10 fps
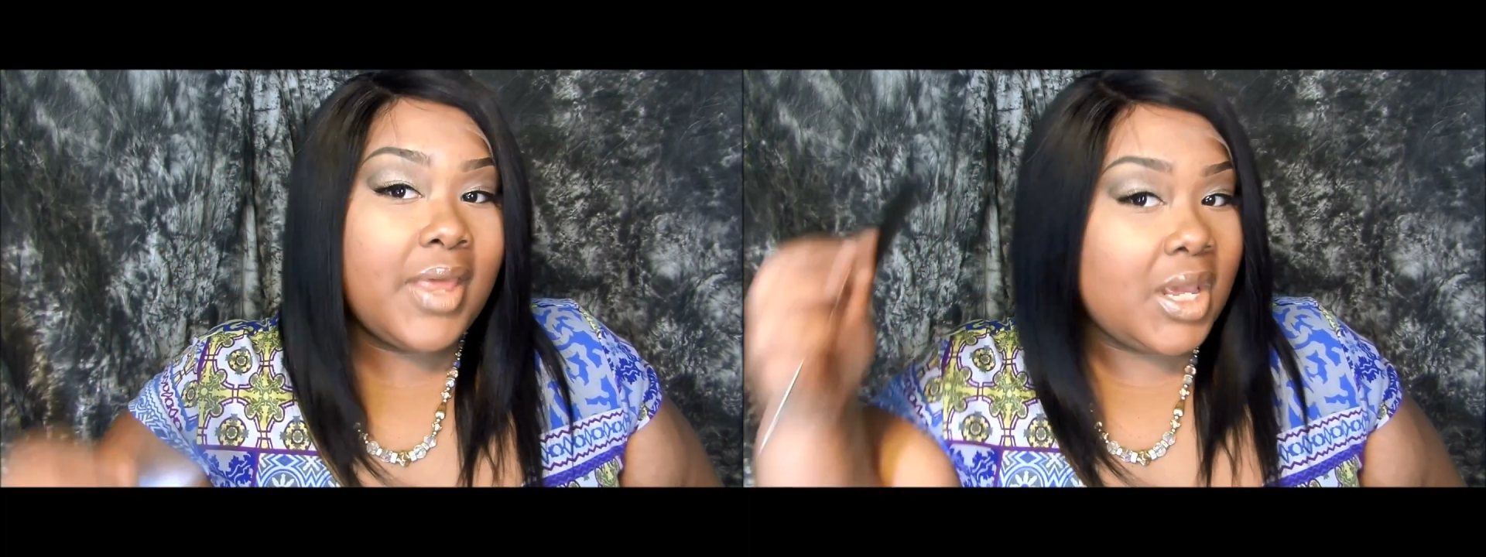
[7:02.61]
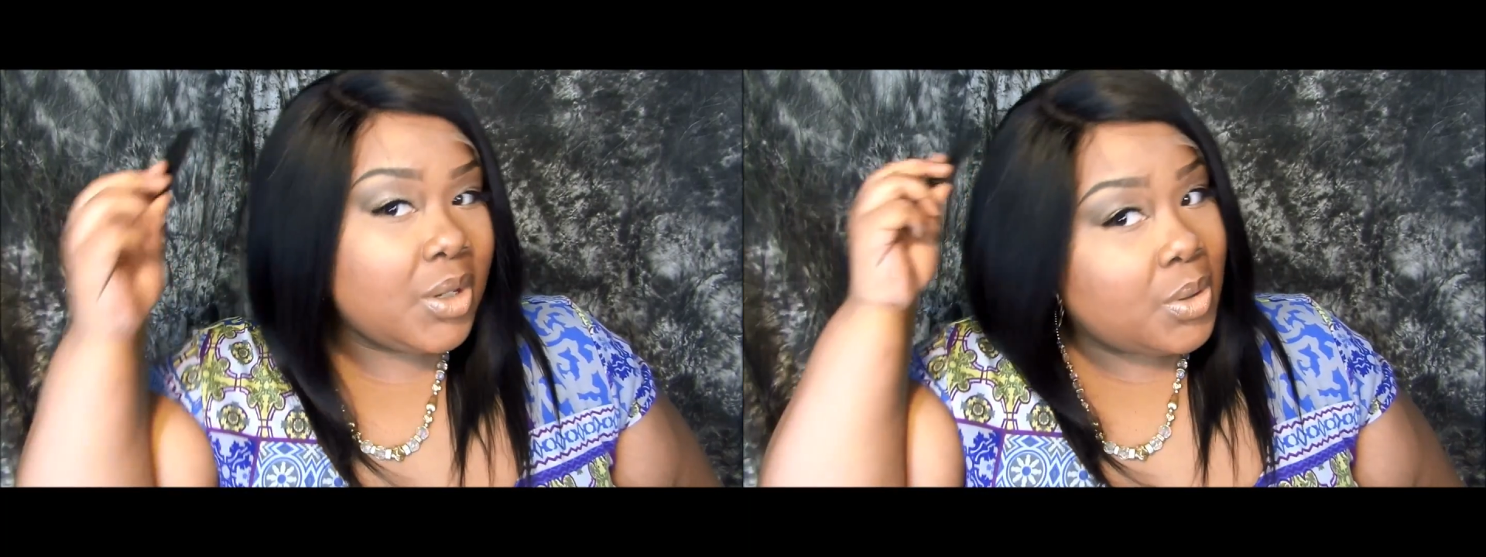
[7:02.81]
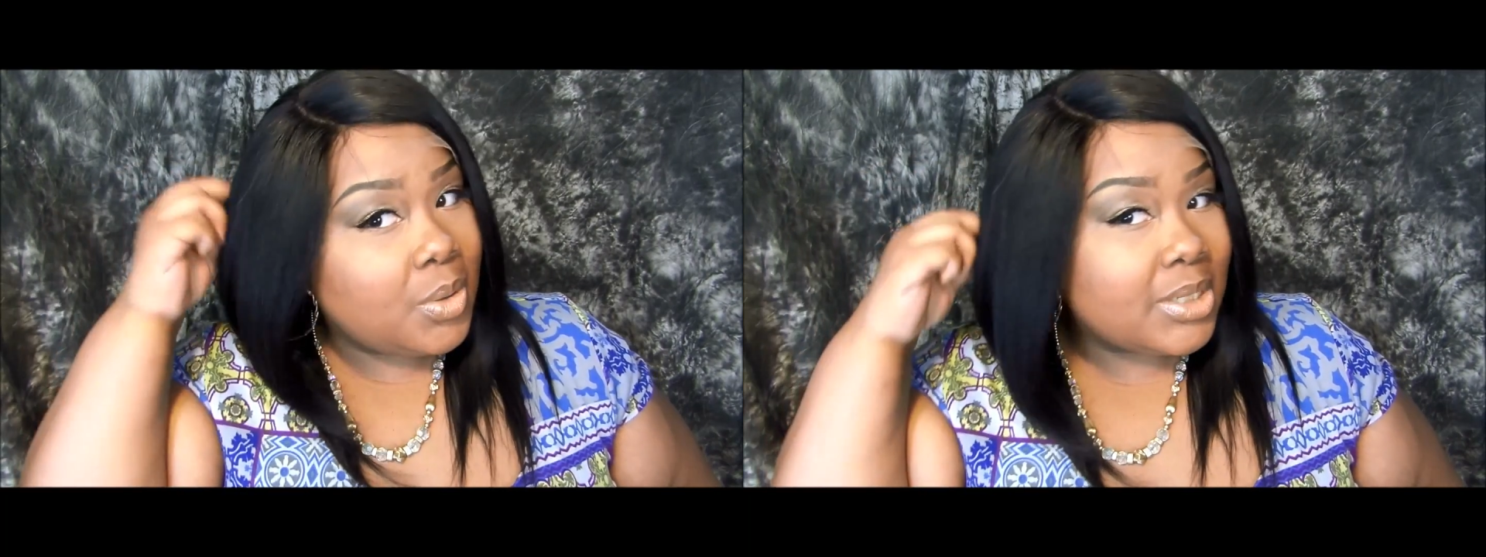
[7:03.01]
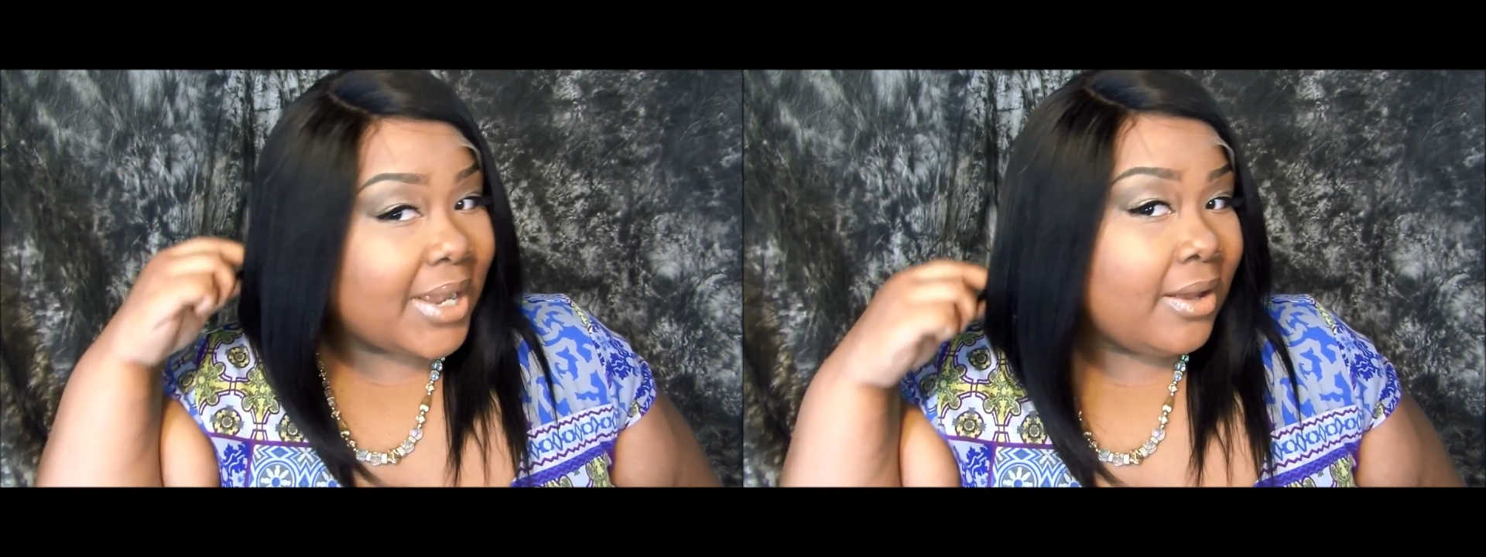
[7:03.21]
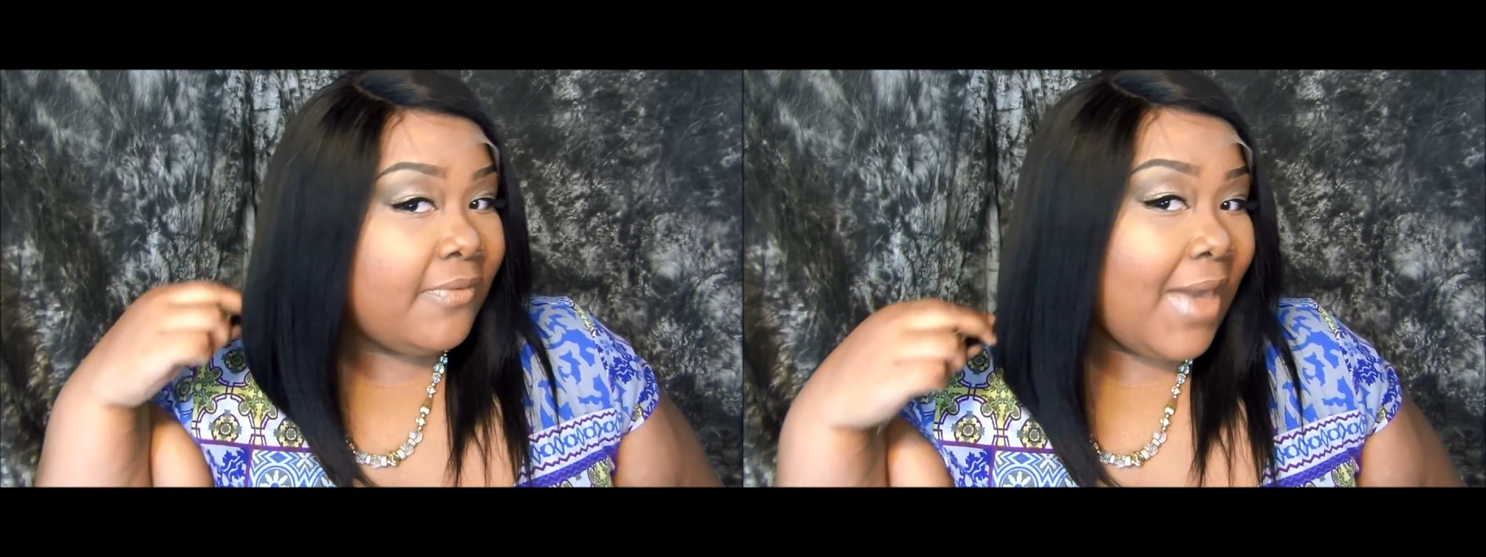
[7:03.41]
they use
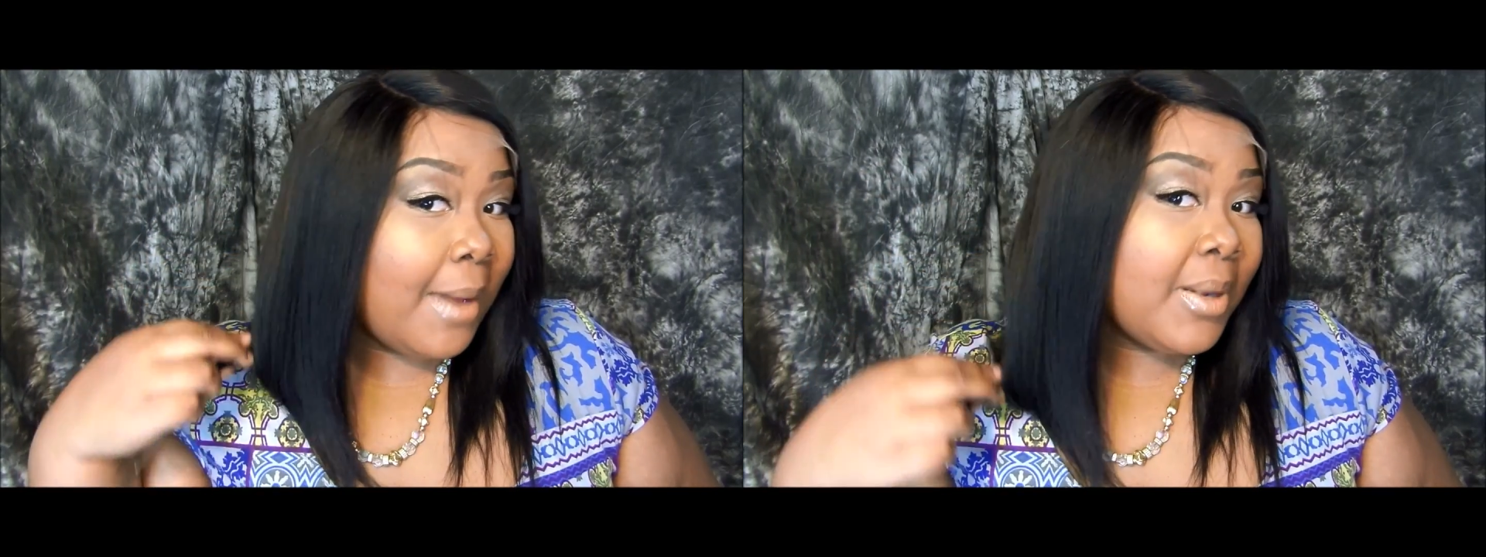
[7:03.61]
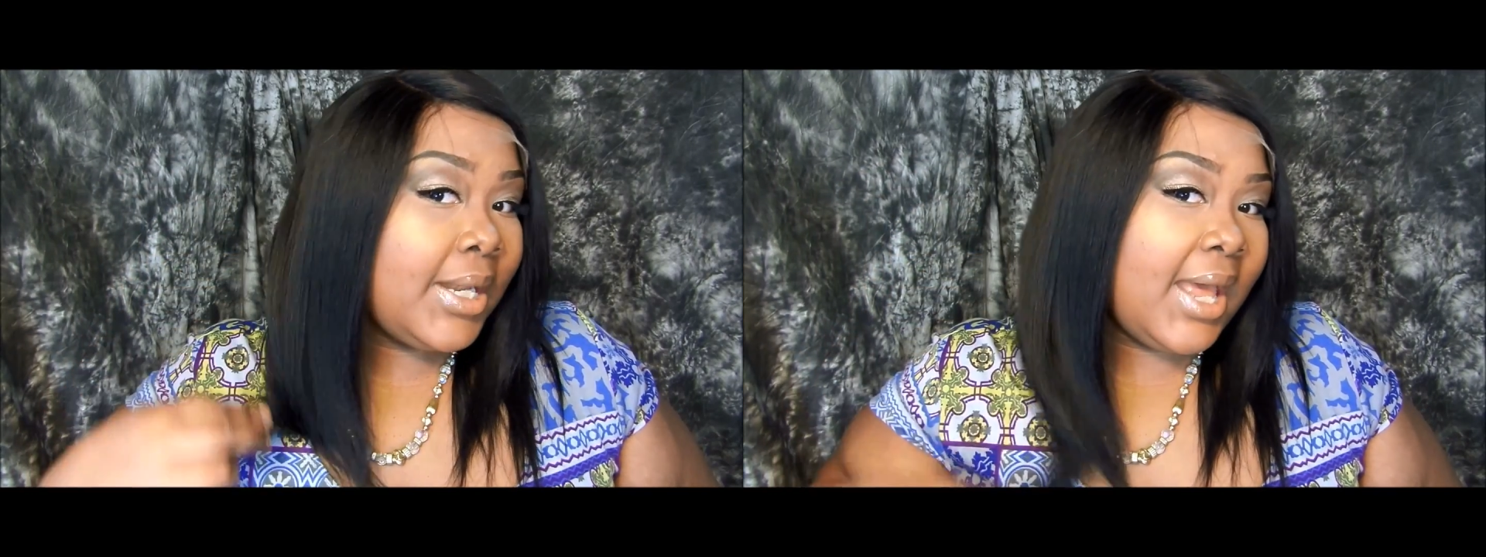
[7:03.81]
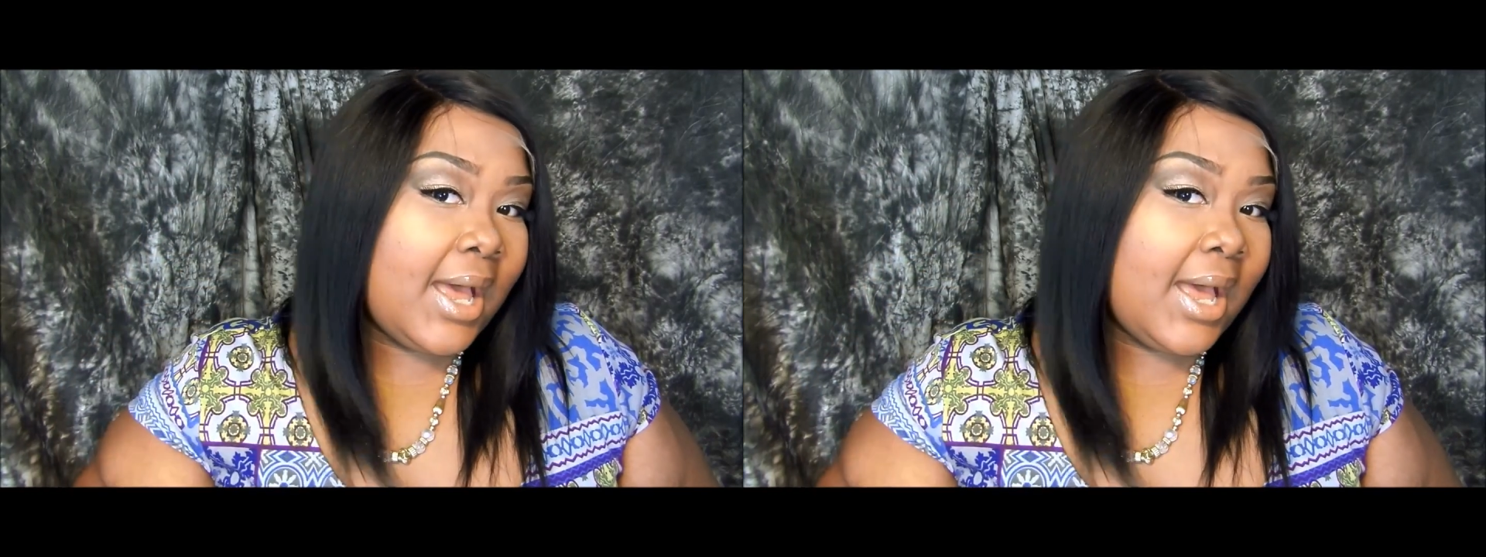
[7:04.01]
like fabric